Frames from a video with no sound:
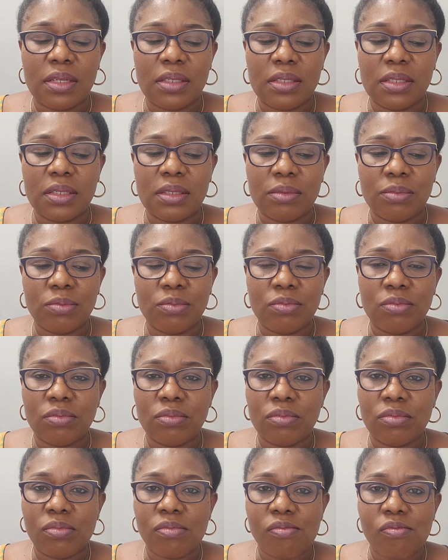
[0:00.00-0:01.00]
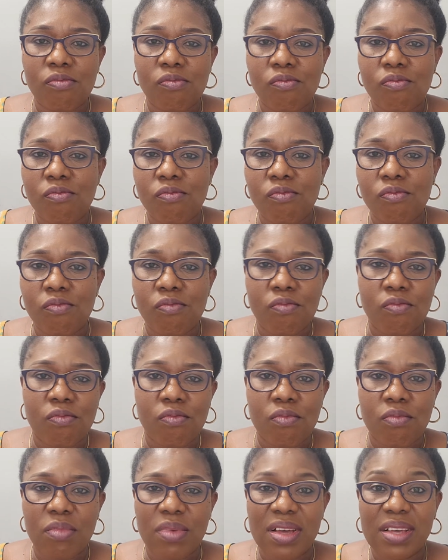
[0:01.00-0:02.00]

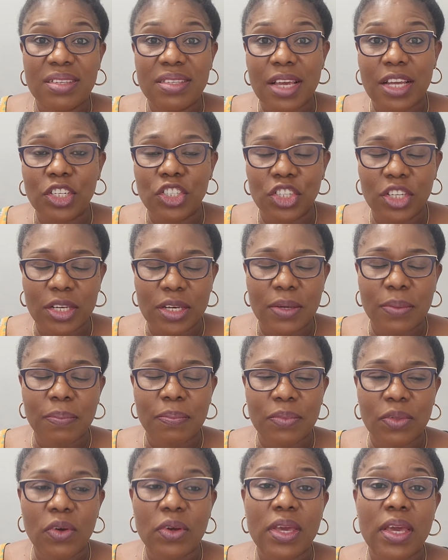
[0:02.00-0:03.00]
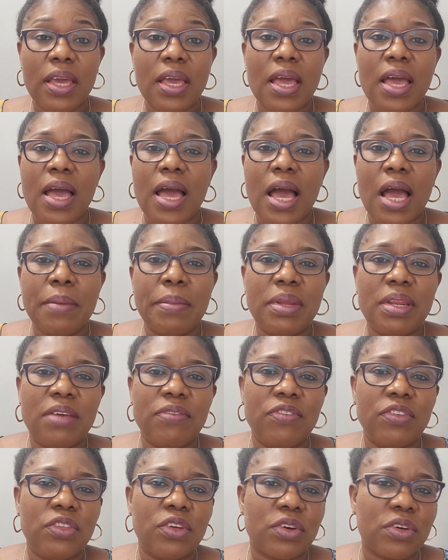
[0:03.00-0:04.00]
a side chick. Okay, I made a
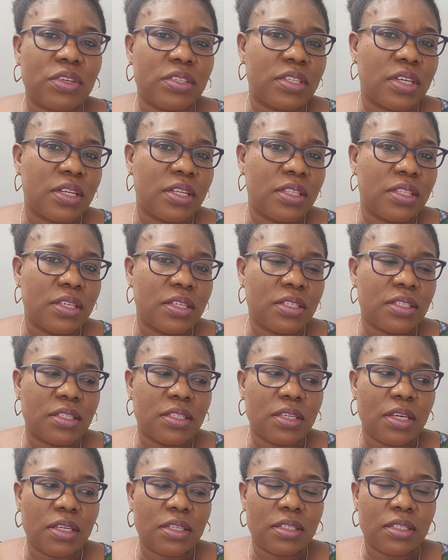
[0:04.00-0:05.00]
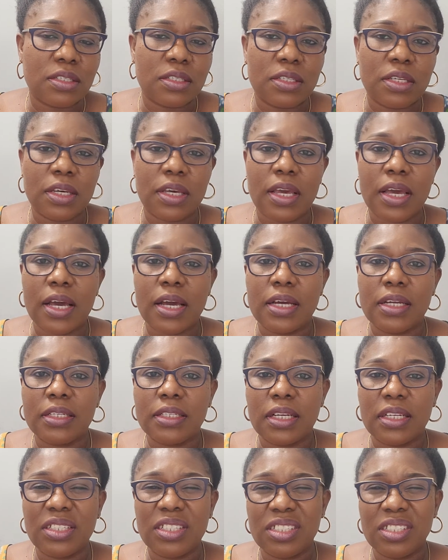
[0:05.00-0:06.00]
video concerning this yesterday,
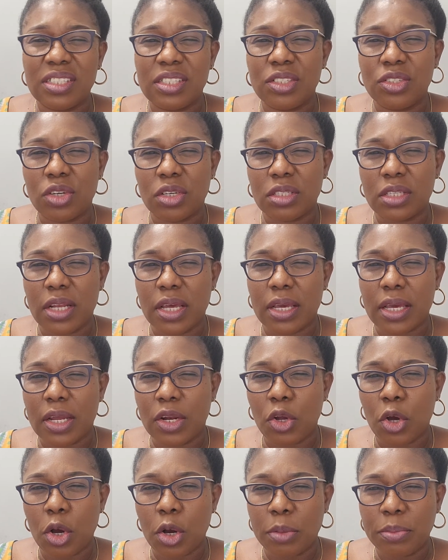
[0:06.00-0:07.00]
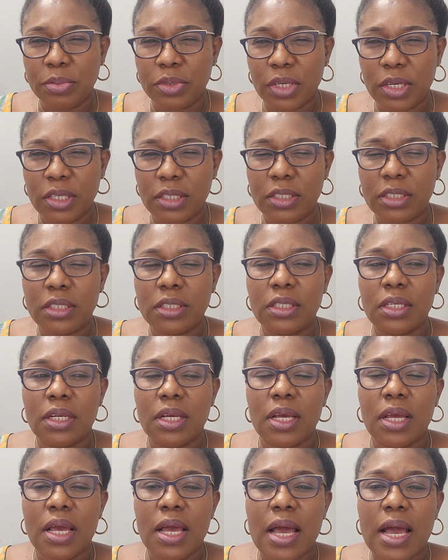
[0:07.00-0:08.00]
and this is just like an update.
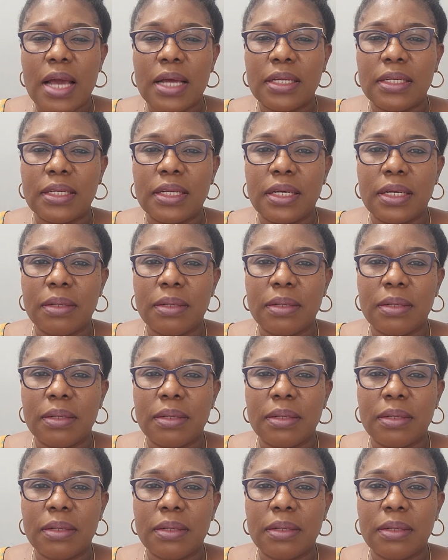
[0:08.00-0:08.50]
And